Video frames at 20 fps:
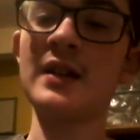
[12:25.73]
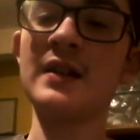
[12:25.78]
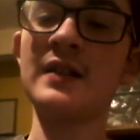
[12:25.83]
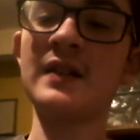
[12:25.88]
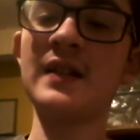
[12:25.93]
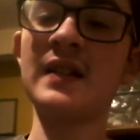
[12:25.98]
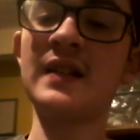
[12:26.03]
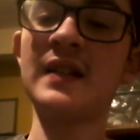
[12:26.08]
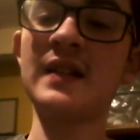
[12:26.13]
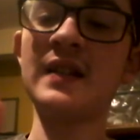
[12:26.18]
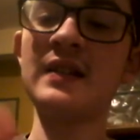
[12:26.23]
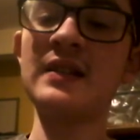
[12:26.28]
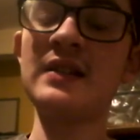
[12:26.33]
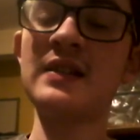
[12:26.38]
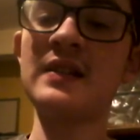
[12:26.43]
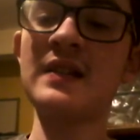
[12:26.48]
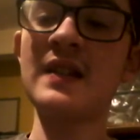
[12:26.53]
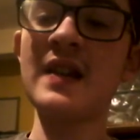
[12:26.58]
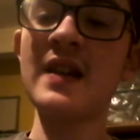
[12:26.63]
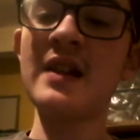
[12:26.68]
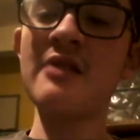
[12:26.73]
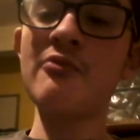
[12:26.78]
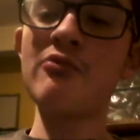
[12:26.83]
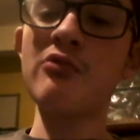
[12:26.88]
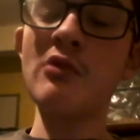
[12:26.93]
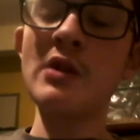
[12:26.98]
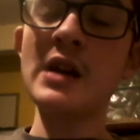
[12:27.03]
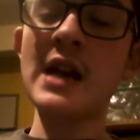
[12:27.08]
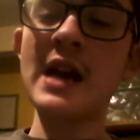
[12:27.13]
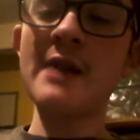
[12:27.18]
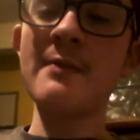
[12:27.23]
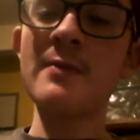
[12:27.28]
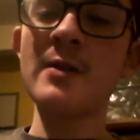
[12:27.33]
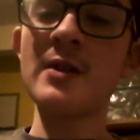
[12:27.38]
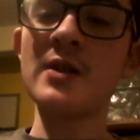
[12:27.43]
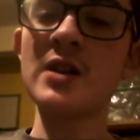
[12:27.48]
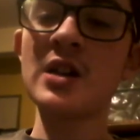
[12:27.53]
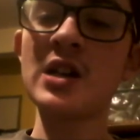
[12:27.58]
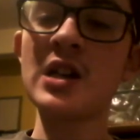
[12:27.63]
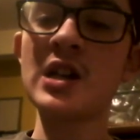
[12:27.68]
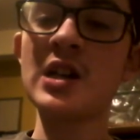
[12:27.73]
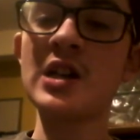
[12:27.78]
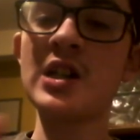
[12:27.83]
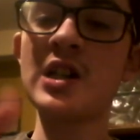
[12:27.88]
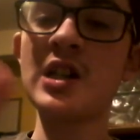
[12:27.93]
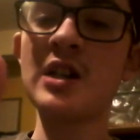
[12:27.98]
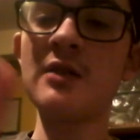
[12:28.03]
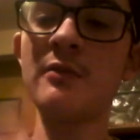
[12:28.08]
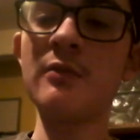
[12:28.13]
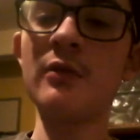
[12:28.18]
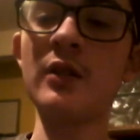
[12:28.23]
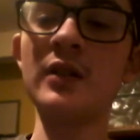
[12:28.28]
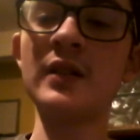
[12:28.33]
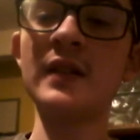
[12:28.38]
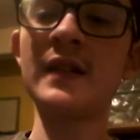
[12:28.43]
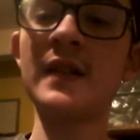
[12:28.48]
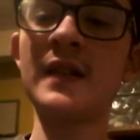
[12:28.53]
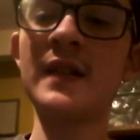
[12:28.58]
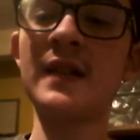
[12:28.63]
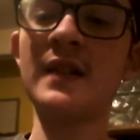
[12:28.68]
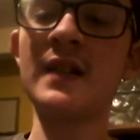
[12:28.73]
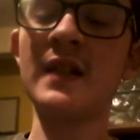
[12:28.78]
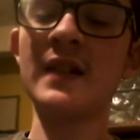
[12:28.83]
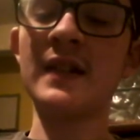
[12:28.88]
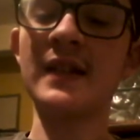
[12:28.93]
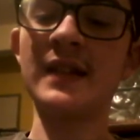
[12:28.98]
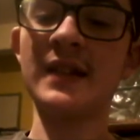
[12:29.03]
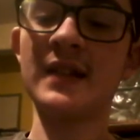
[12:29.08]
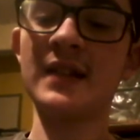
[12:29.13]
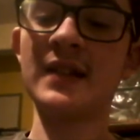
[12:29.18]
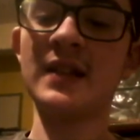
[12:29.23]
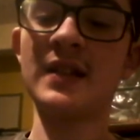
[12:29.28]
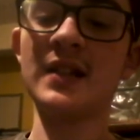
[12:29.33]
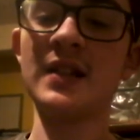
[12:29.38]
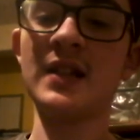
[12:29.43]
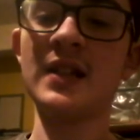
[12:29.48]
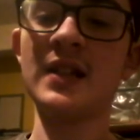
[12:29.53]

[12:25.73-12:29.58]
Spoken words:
to see whatever she wants to see,